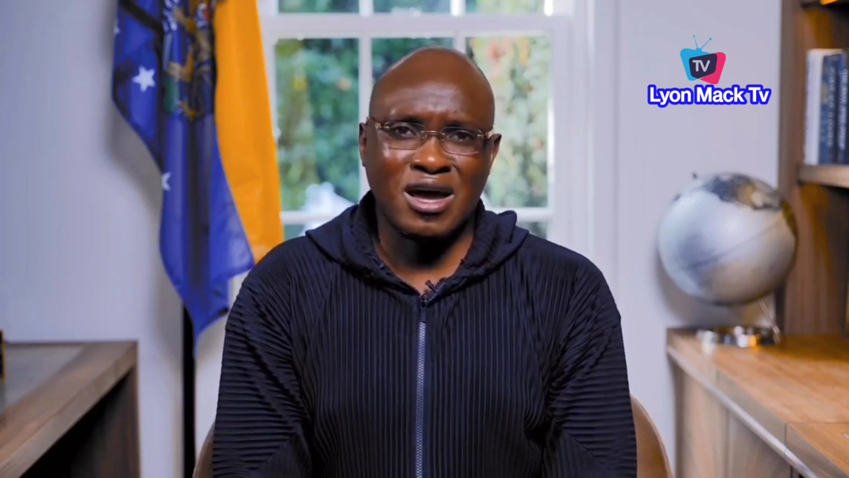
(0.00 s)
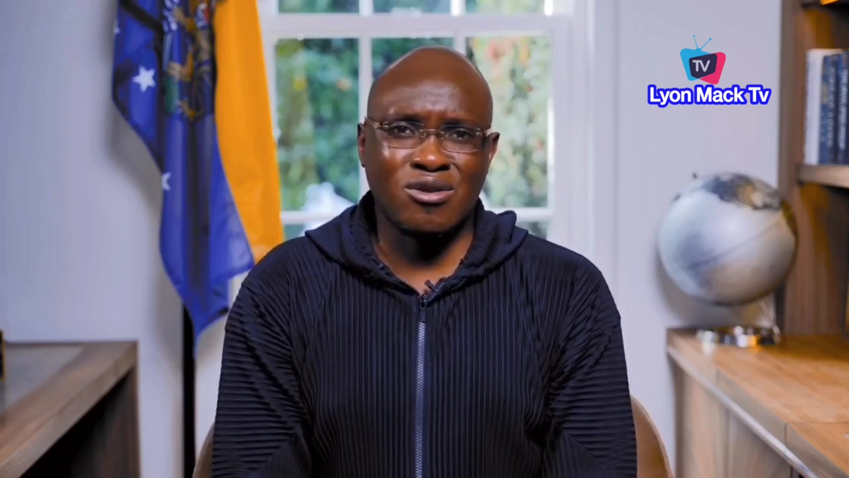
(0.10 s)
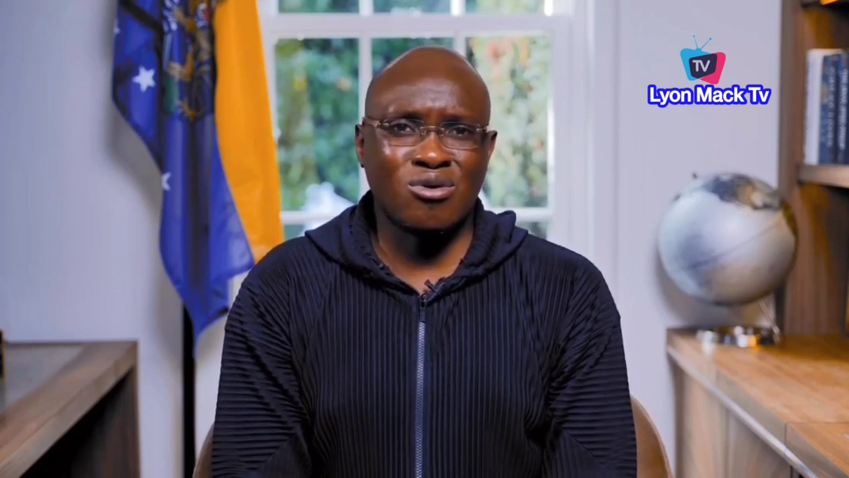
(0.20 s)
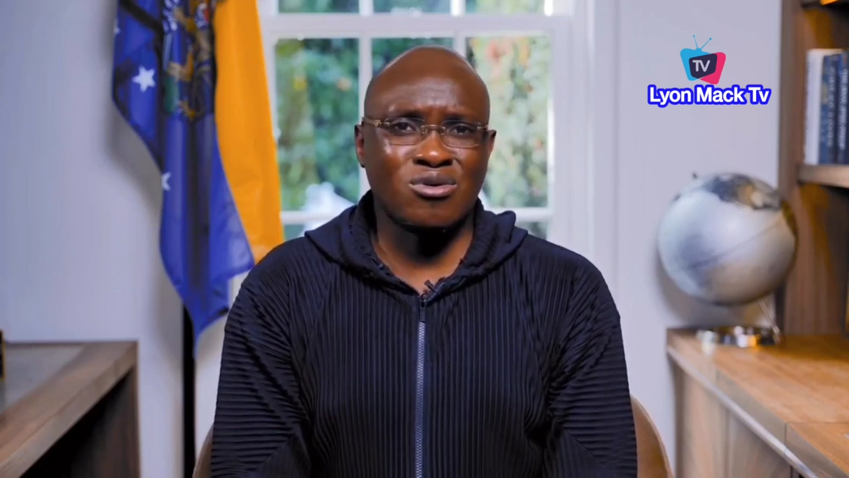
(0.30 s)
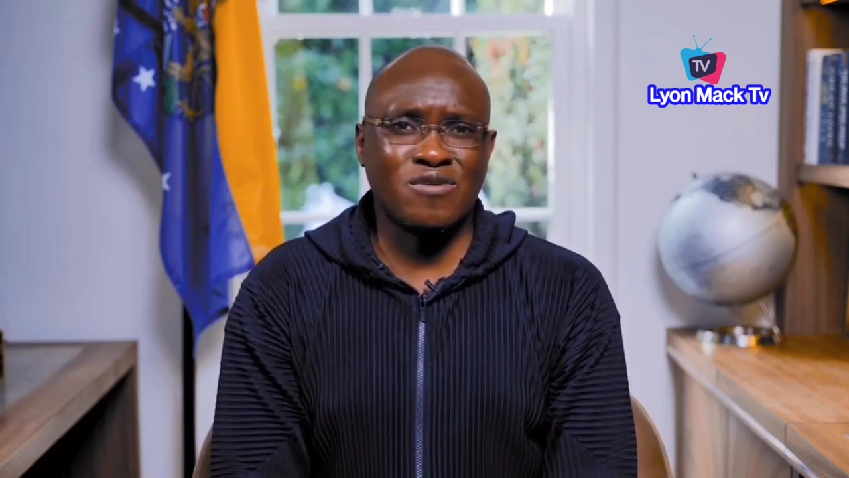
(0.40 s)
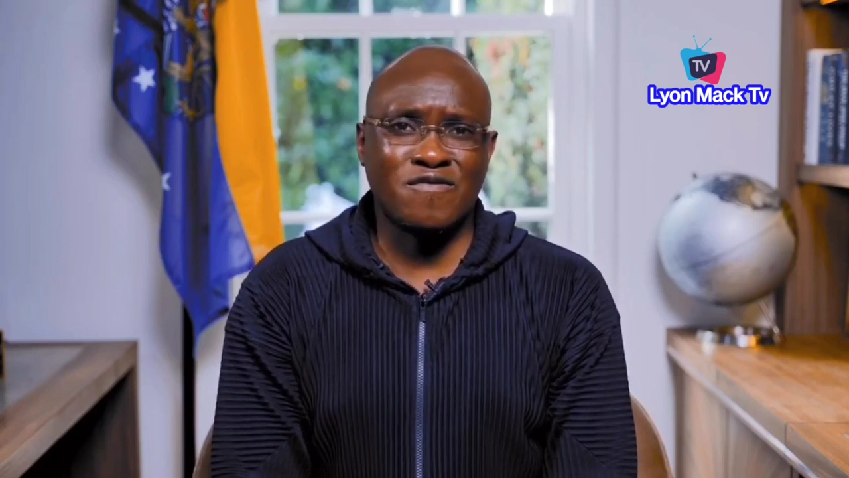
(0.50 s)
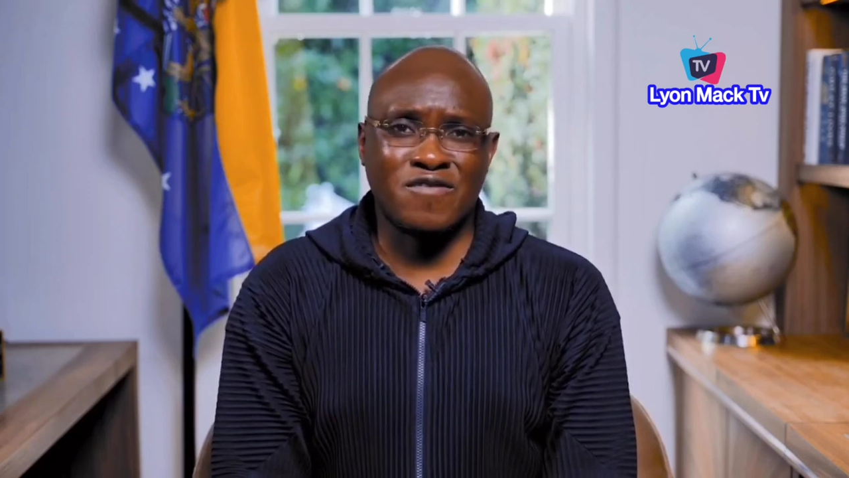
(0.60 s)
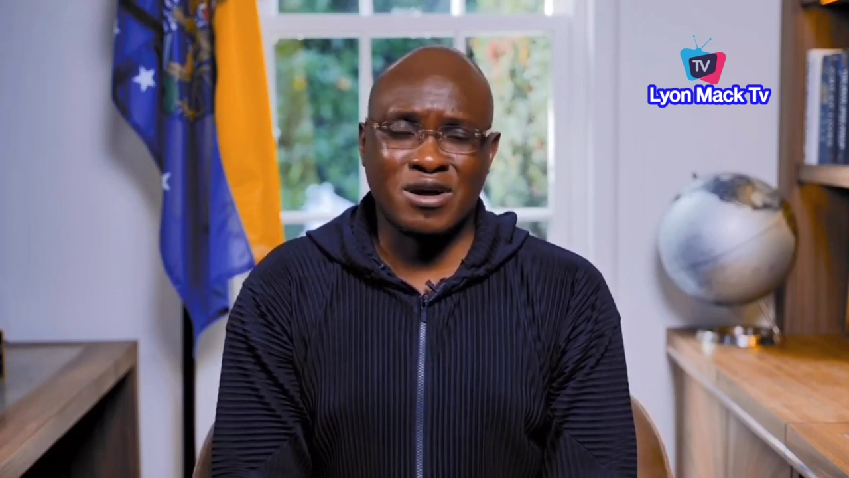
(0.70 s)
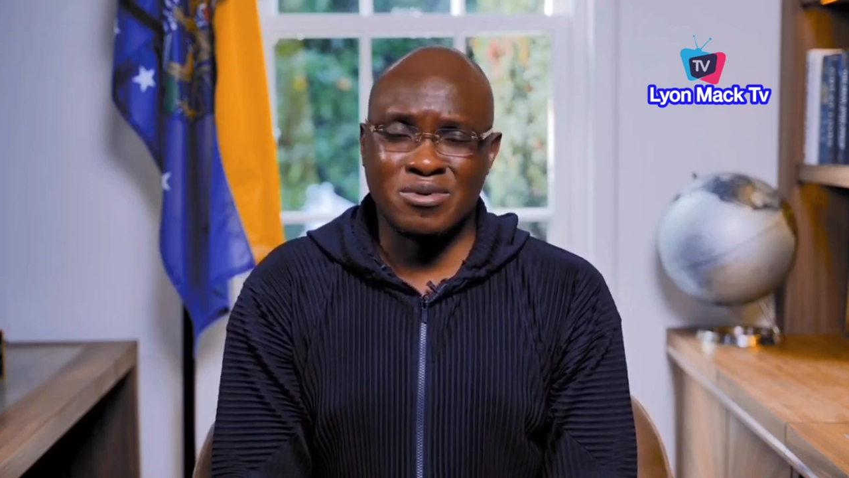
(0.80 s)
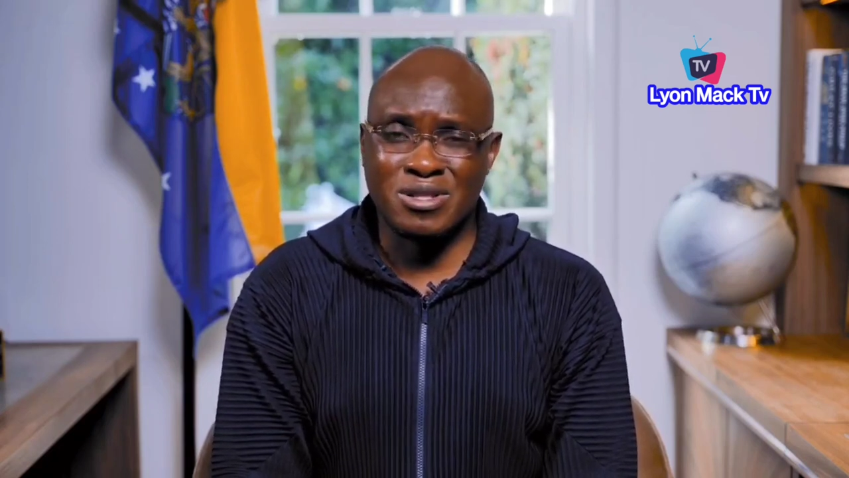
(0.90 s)
and all the
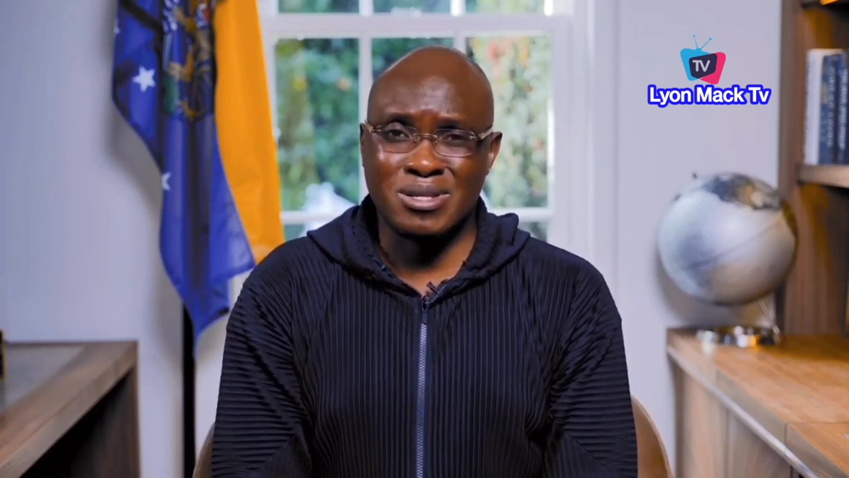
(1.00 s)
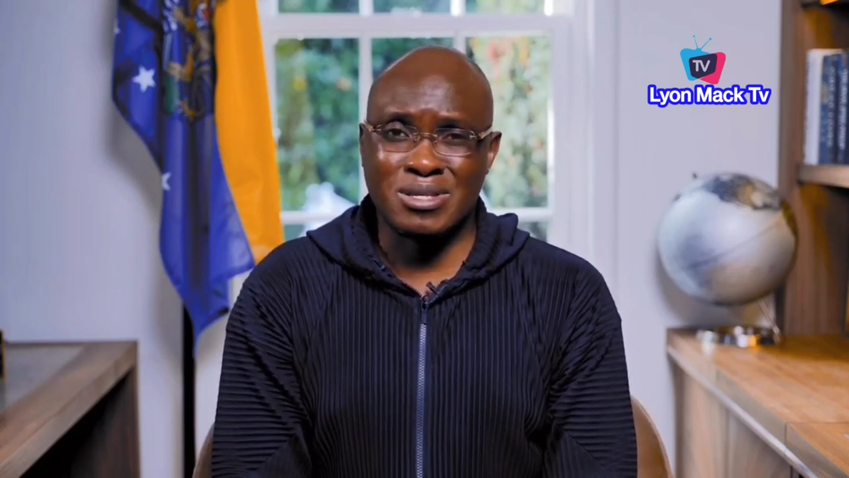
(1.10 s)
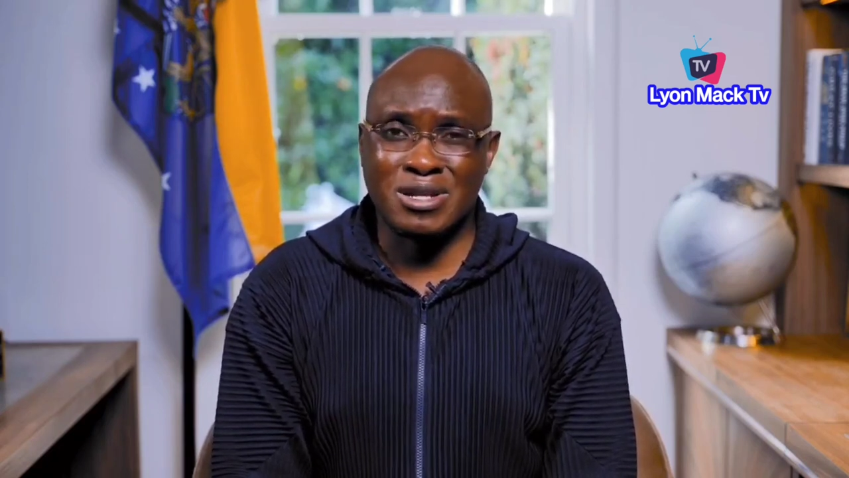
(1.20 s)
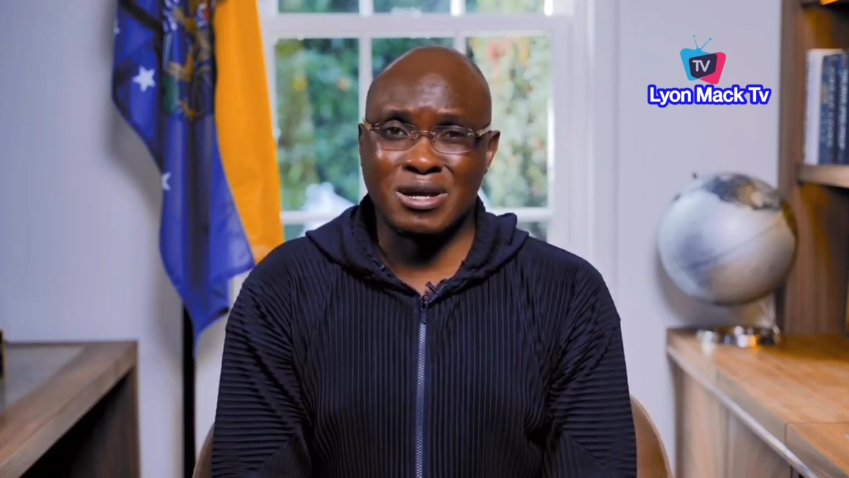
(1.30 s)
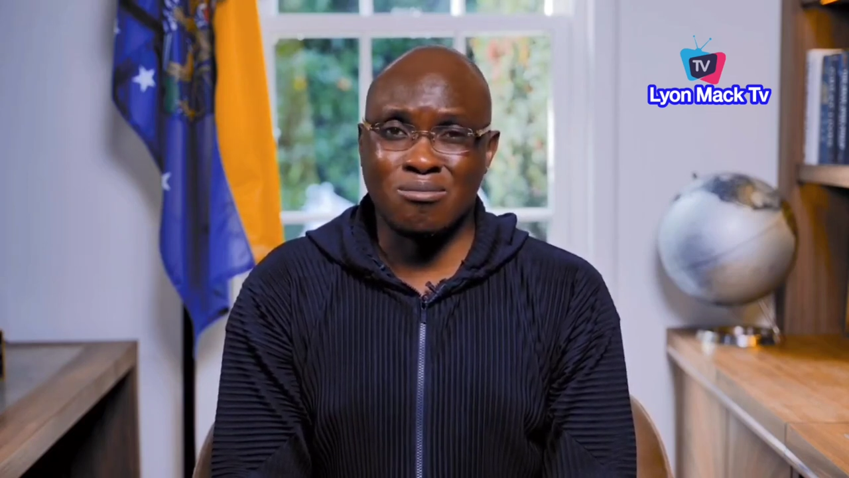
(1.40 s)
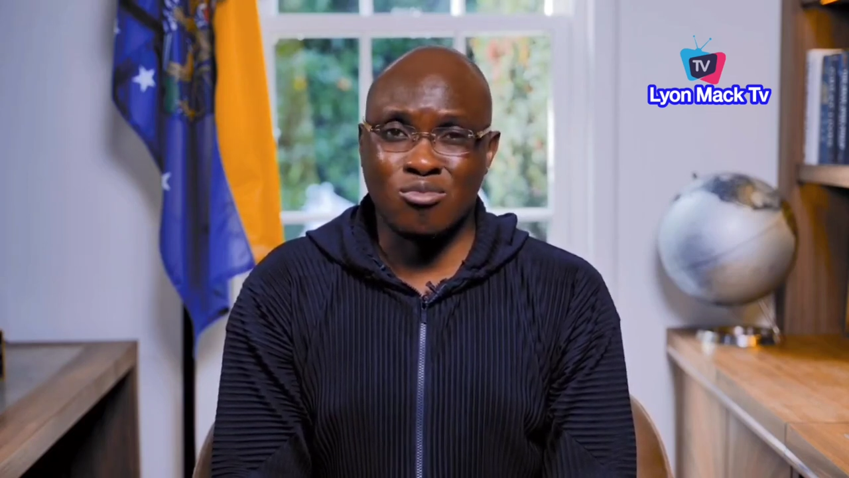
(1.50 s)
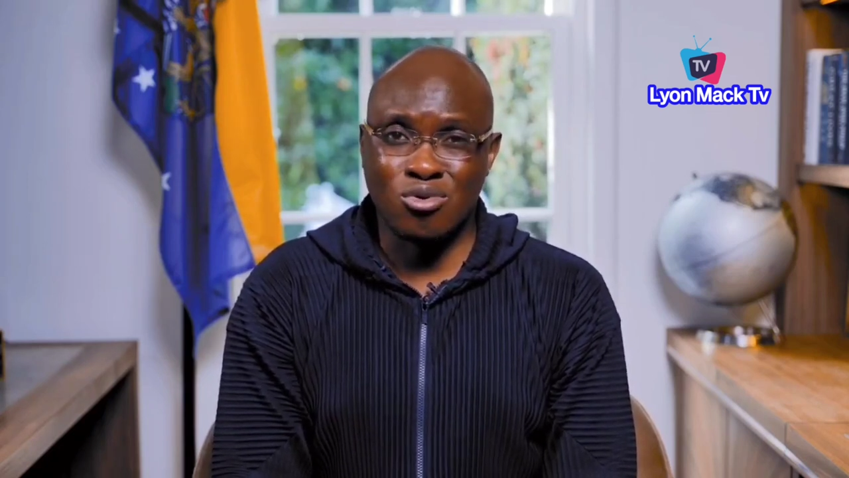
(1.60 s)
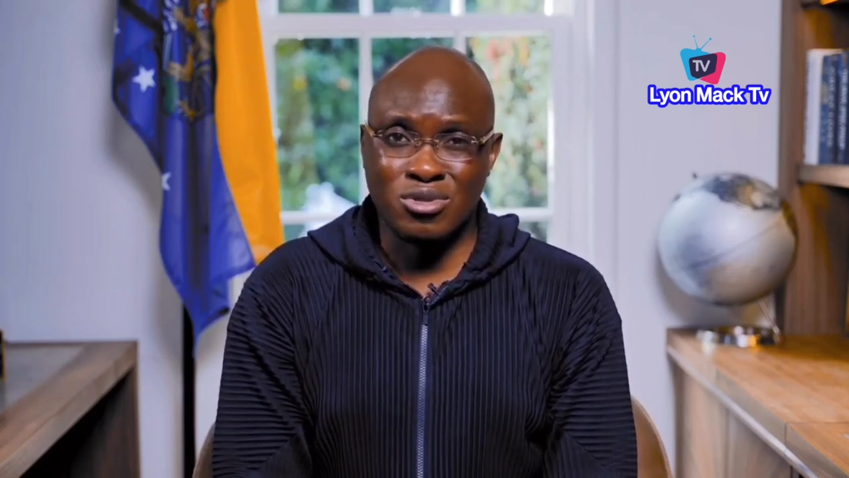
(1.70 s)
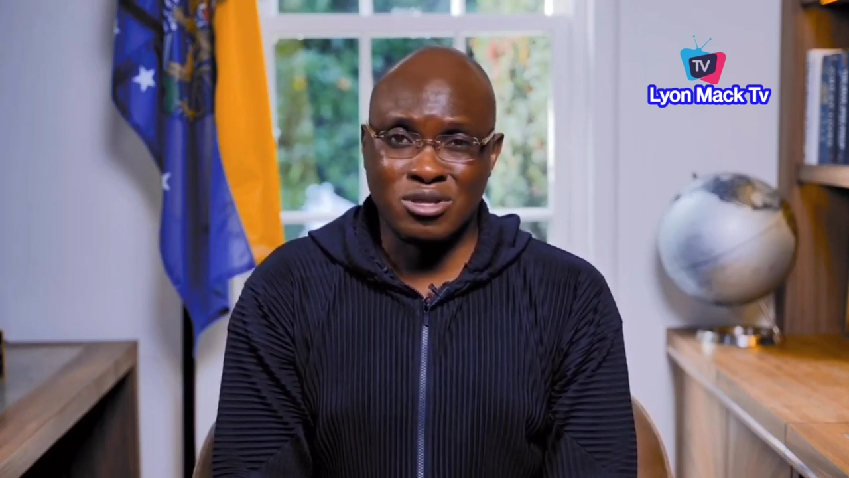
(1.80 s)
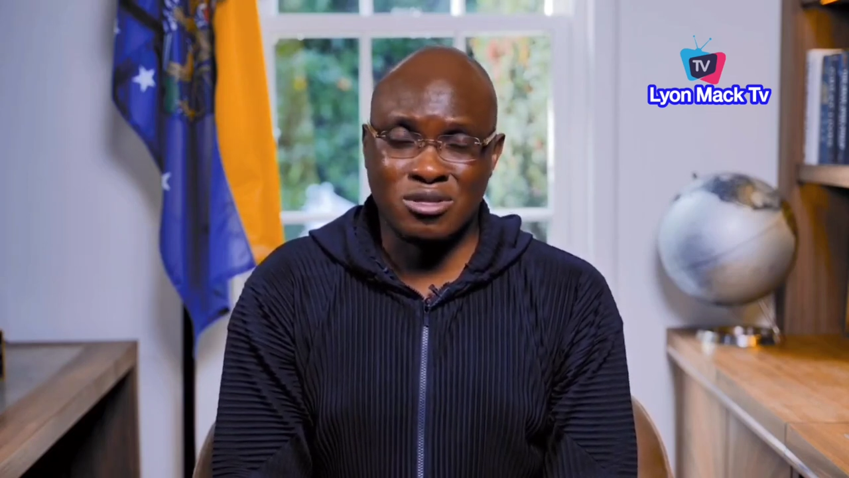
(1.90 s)
families that are
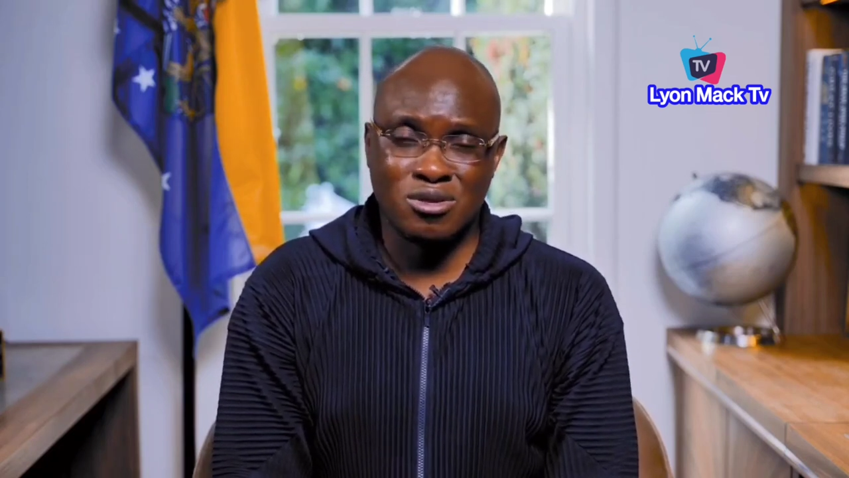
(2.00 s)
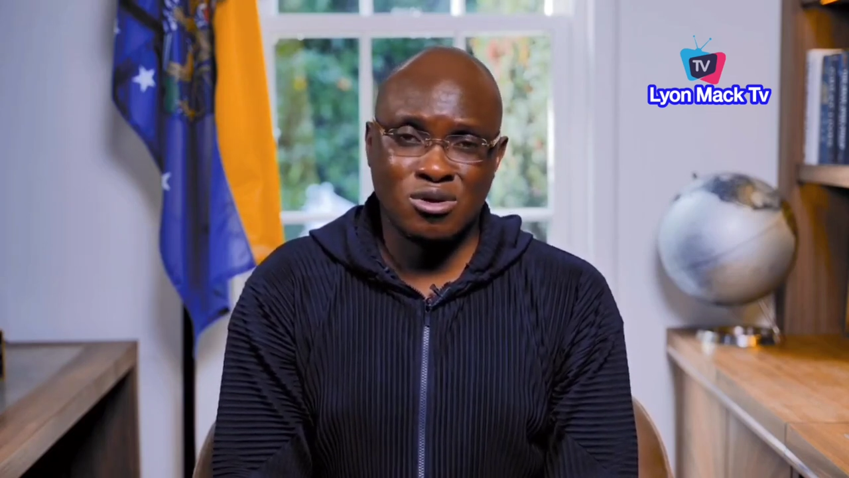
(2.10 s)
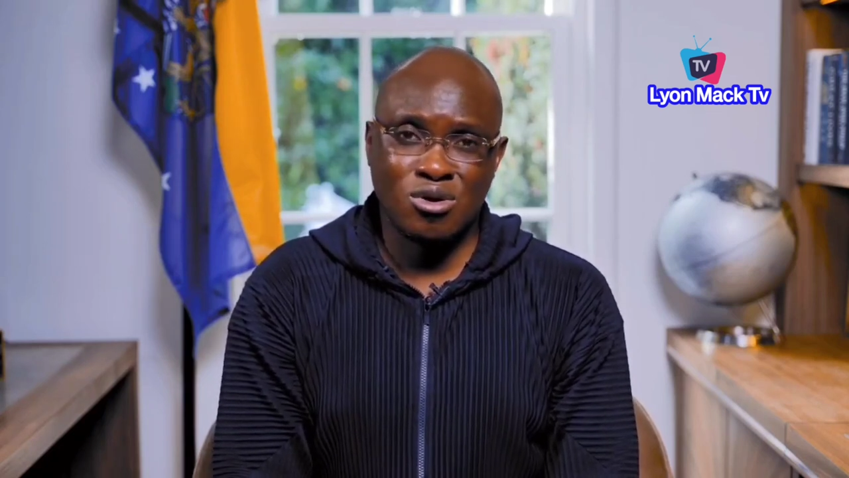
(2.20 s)
mourning